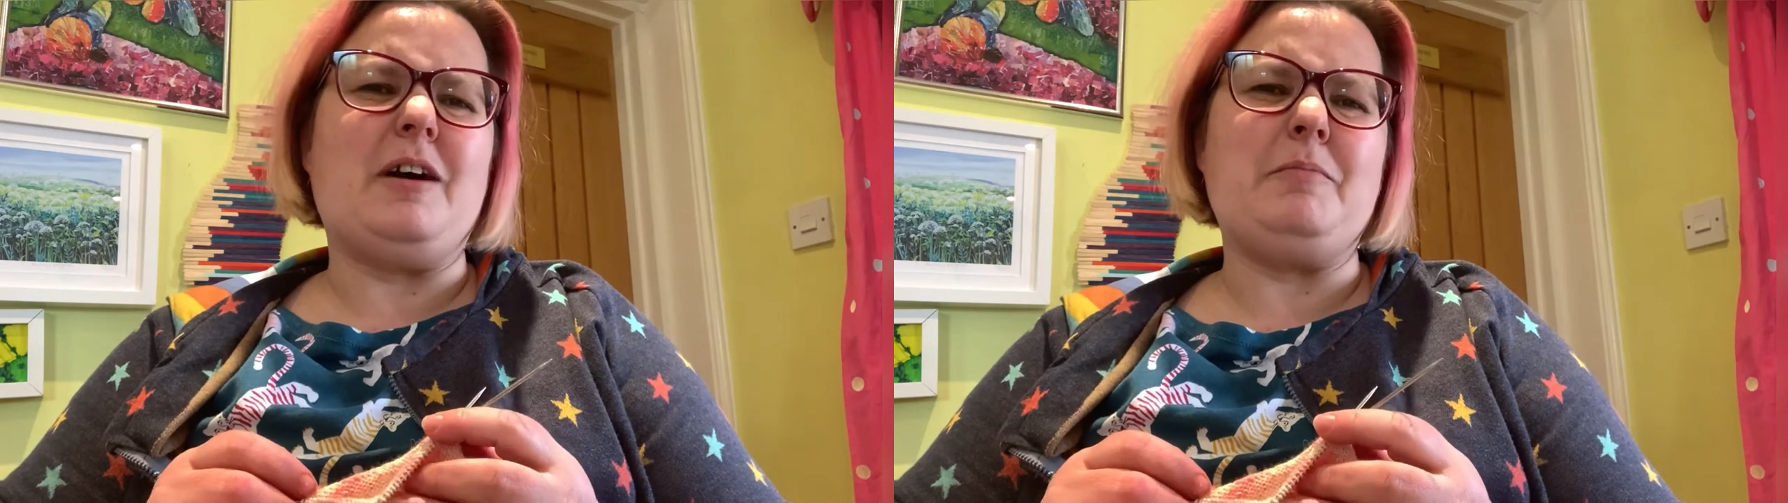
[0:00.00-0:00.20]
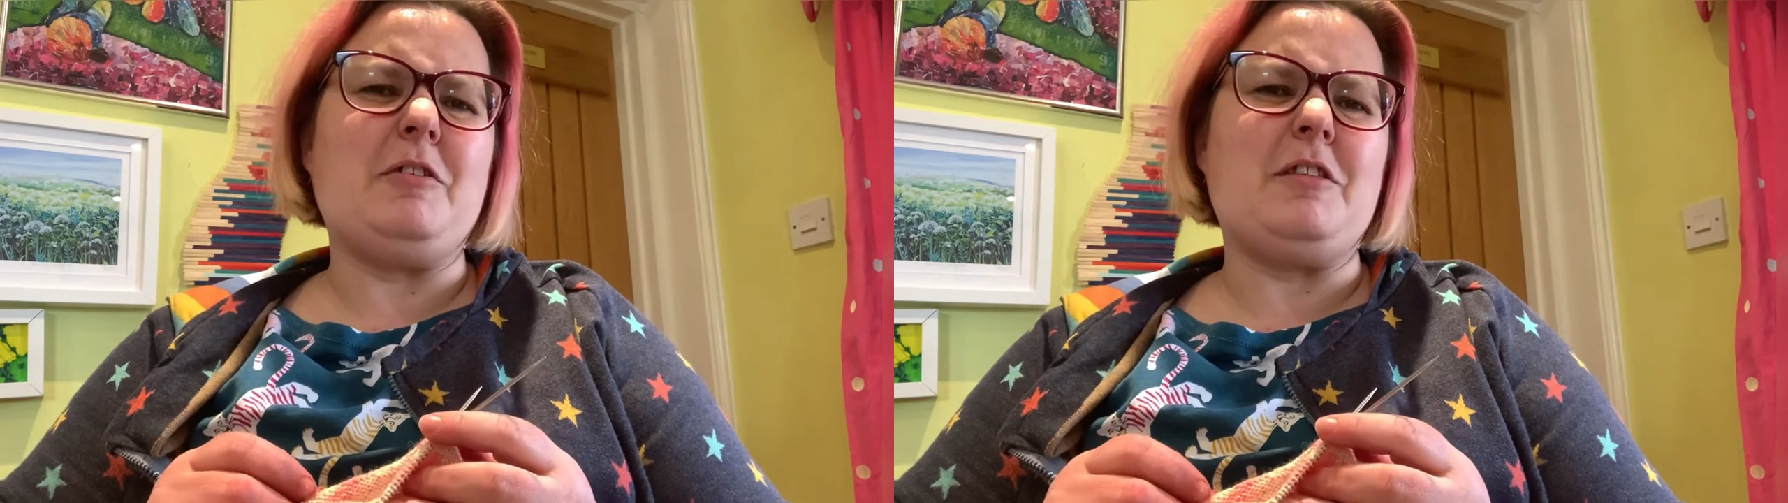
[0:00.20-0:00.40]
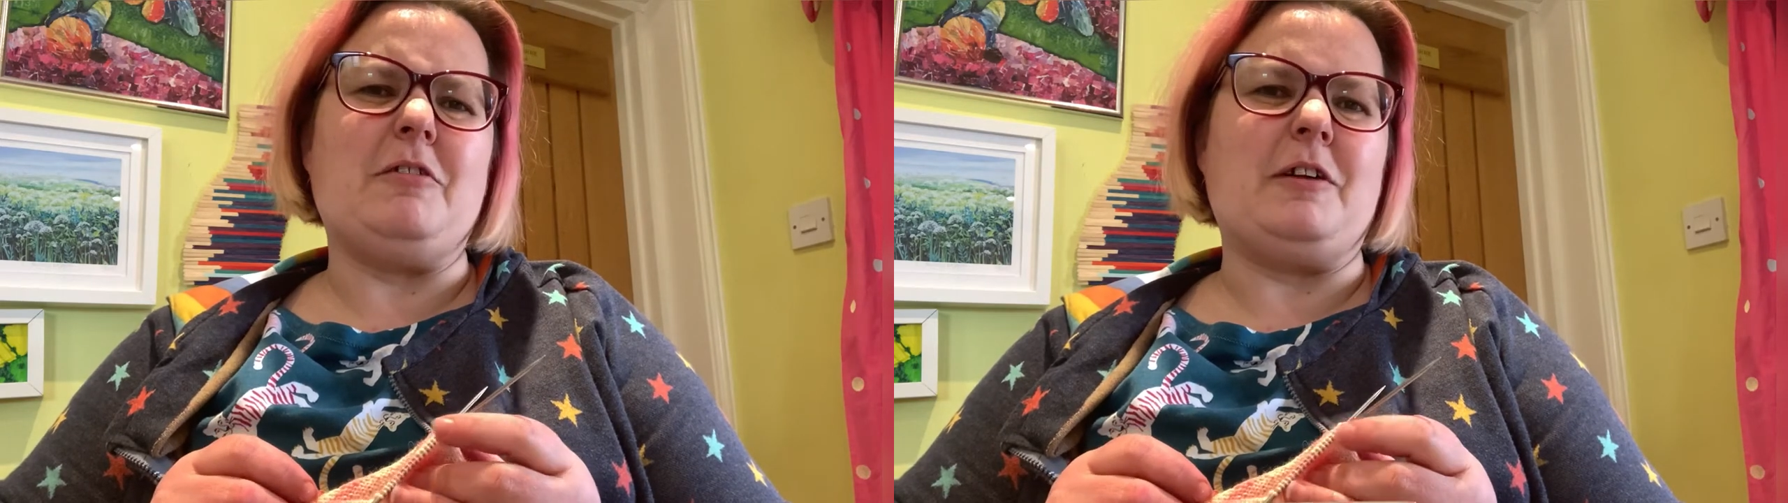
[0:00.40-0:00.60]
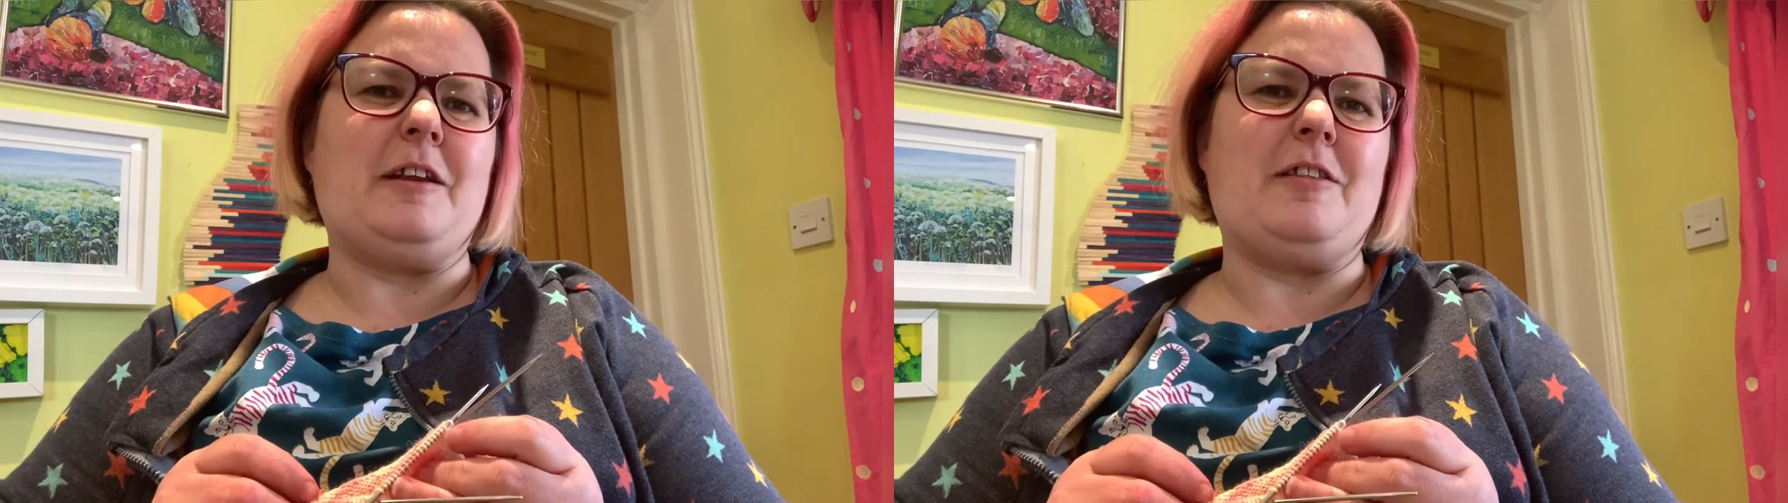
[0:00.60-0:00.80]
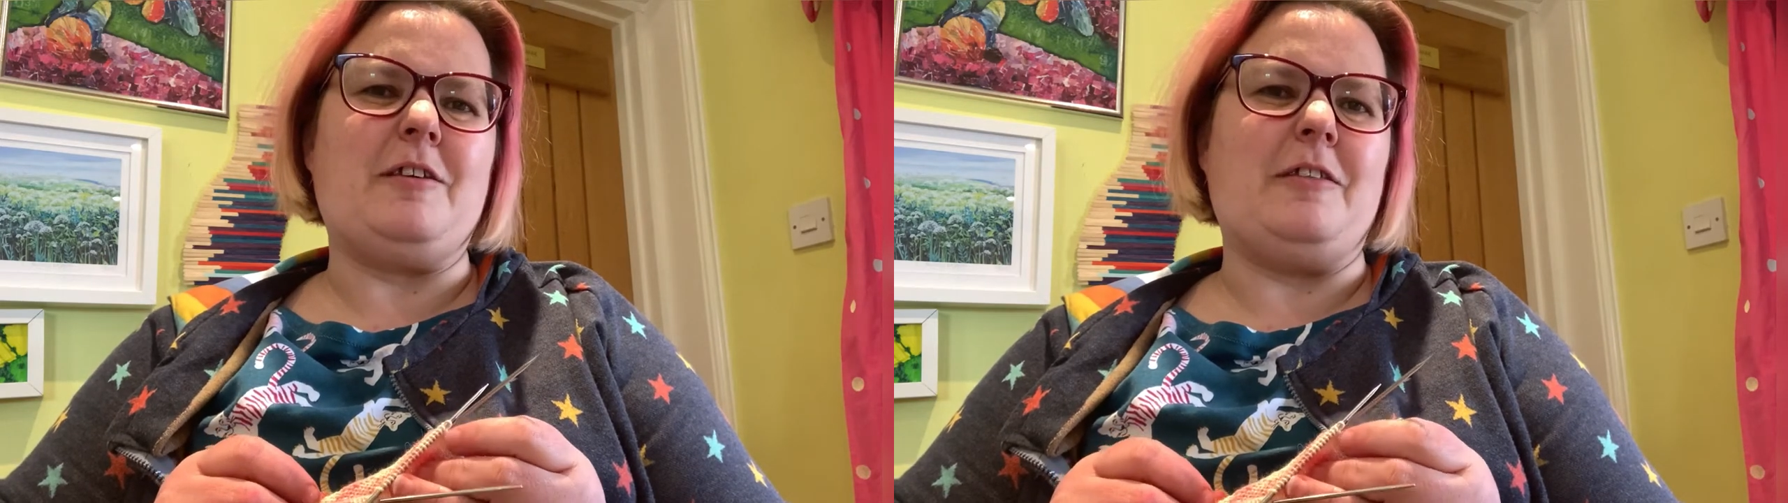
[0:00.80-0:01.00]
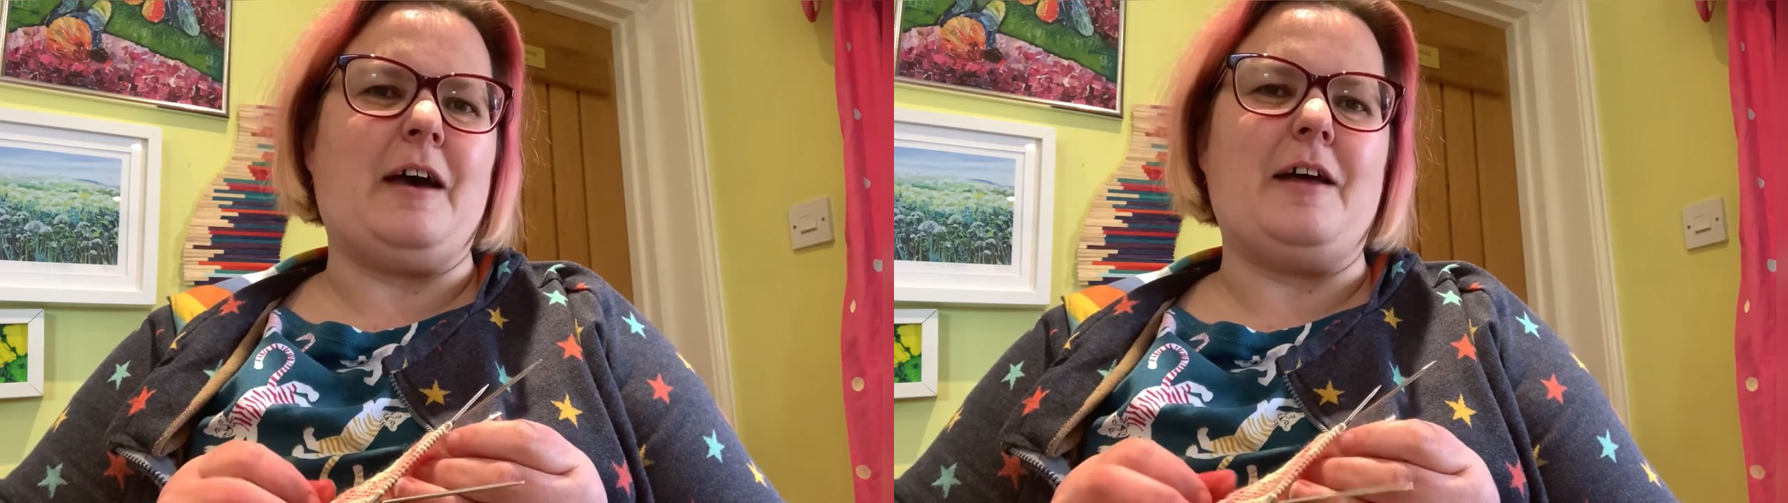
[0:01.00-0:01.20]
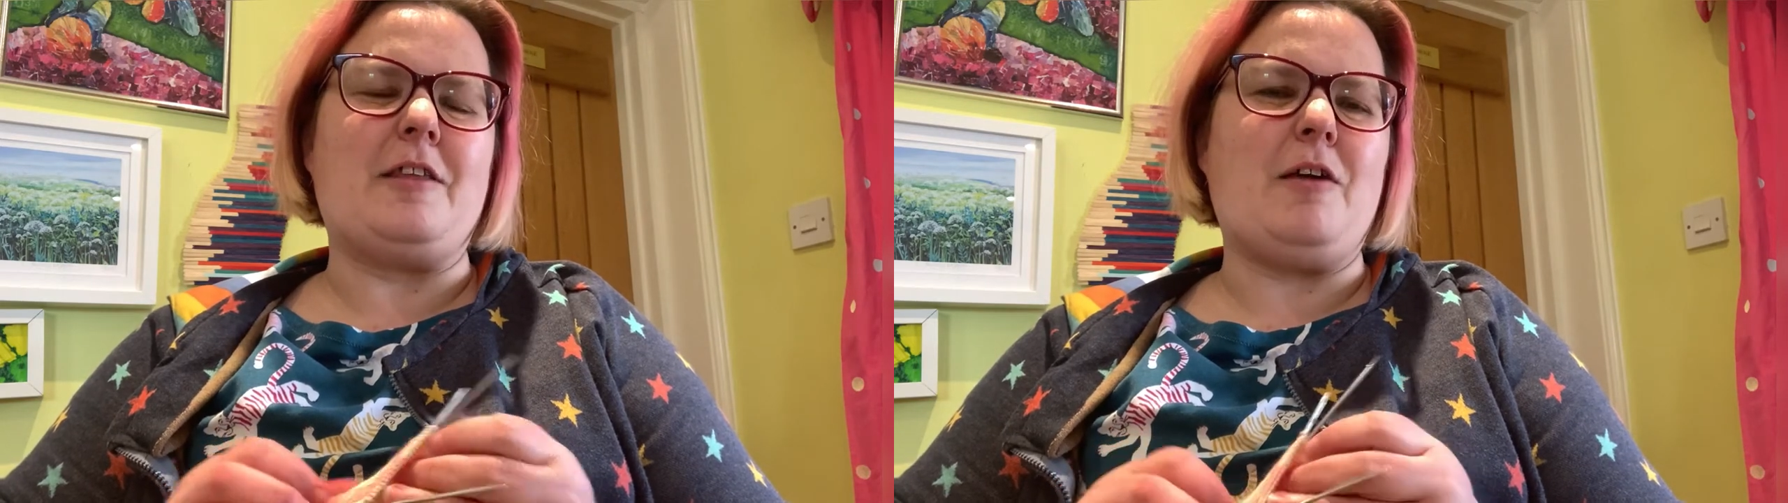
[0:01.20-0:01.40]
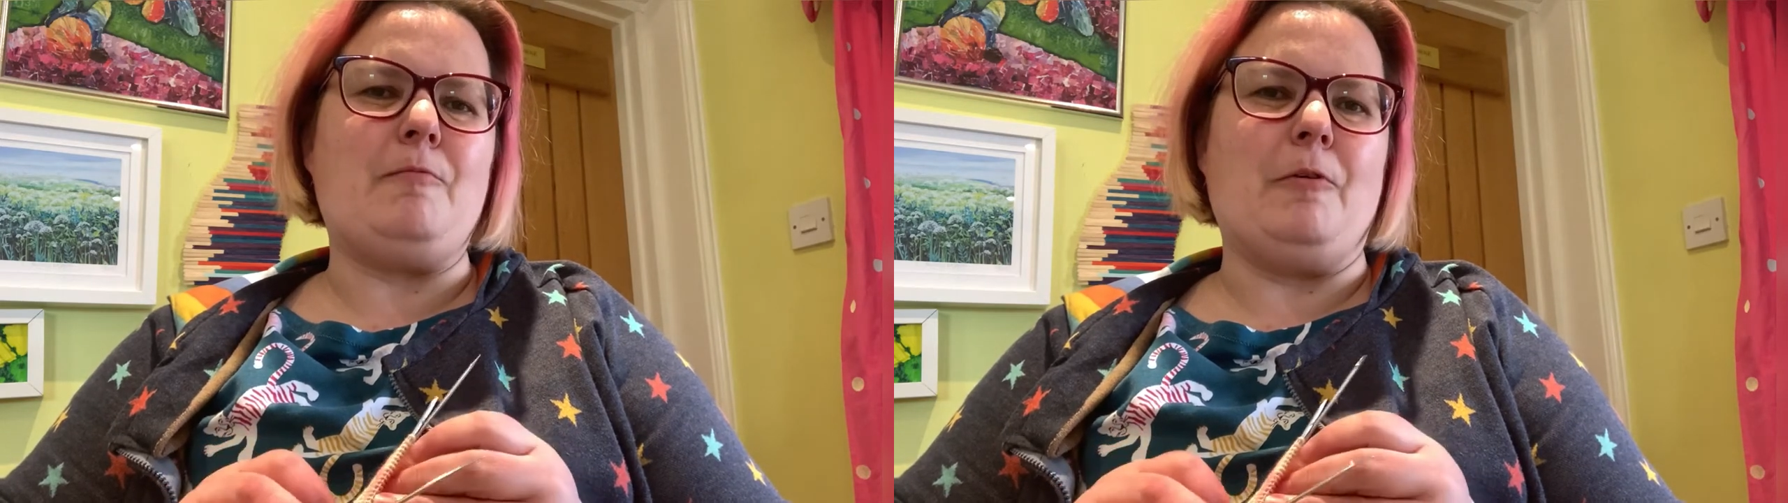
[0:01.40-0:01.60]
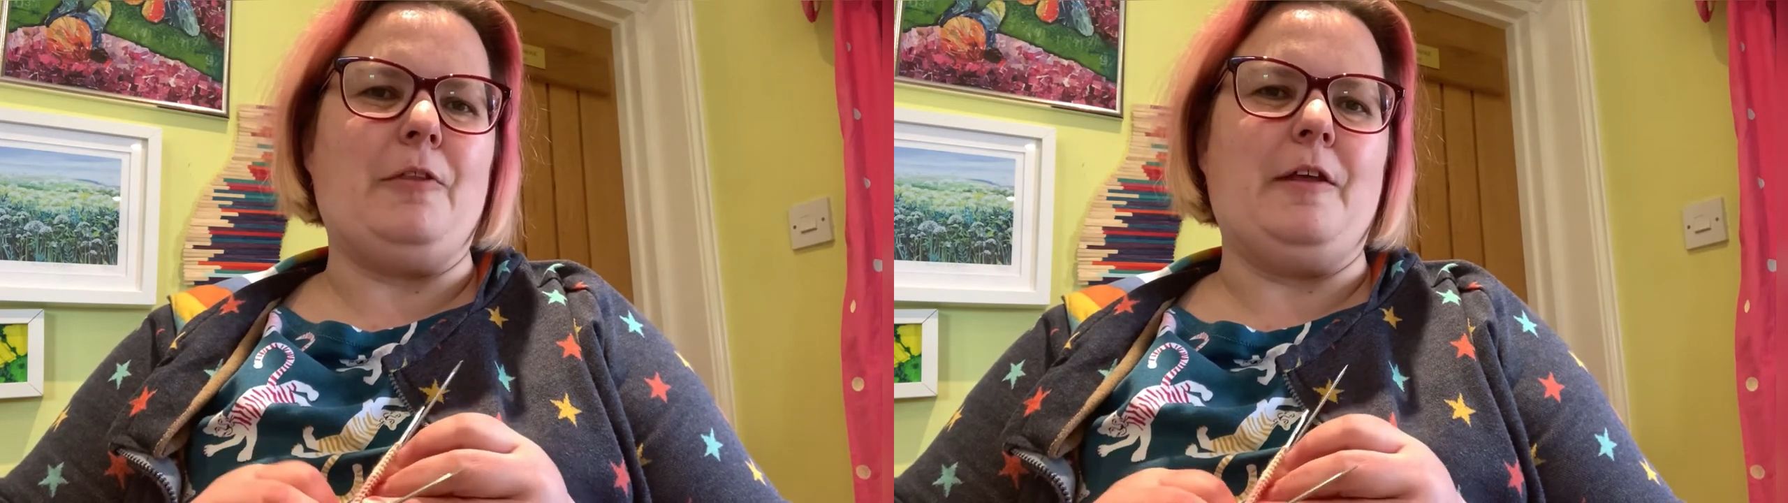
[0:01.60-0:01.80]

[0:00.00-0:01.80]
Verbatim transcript: I'm just not going to do that I don't want